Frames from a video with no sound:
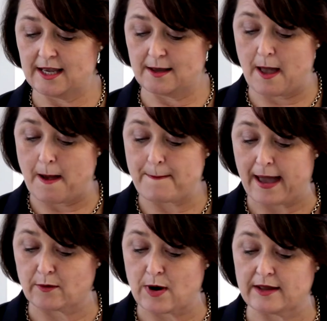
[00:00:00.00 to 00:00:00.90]

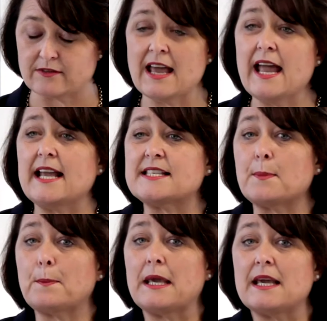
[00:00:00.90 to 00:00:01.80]
background. It's a
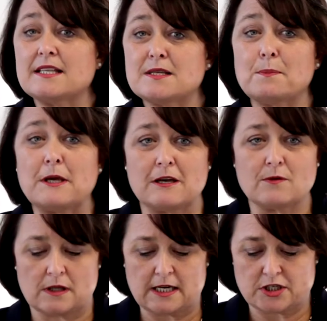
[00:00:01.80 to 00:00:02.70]
peer-to-peer
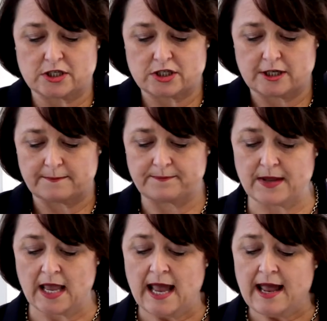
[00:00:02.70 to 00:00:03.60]
relationship.
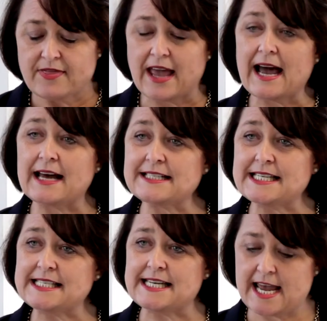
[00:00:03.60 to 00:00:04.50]
They
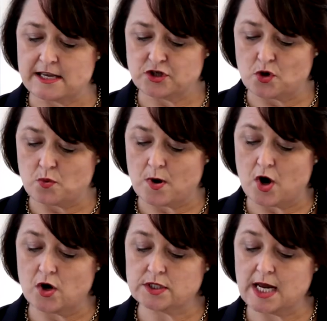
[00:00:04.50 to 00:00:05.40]
understand your
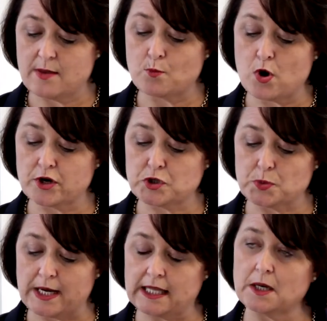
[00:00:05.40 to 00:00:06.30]
world and work
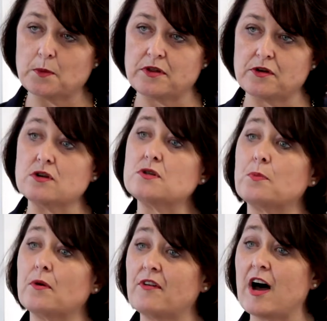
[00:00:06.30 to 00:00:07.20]
directly with you to
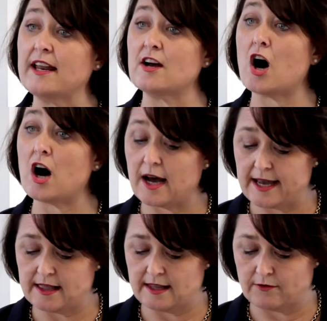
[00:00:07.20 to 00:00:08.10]
provide a
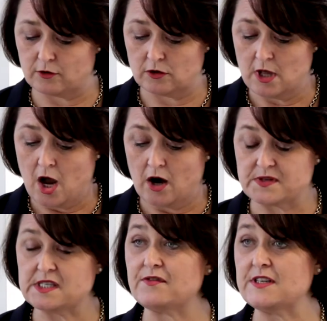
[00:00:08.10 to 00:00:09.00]
higher level of
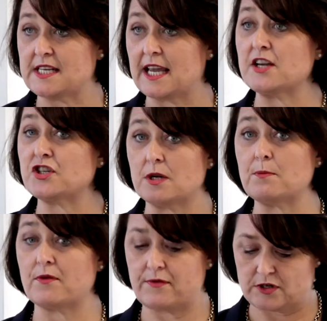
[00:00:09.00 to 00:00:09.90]
sophistication and
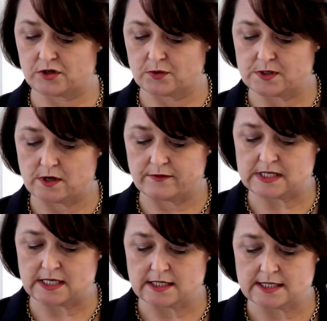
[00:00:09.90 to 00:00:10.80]
professional
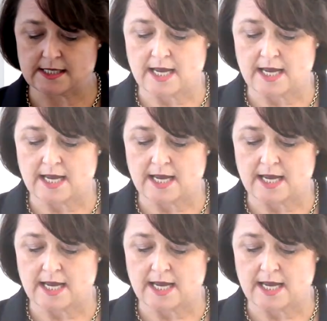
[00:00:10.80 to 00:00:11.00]
services.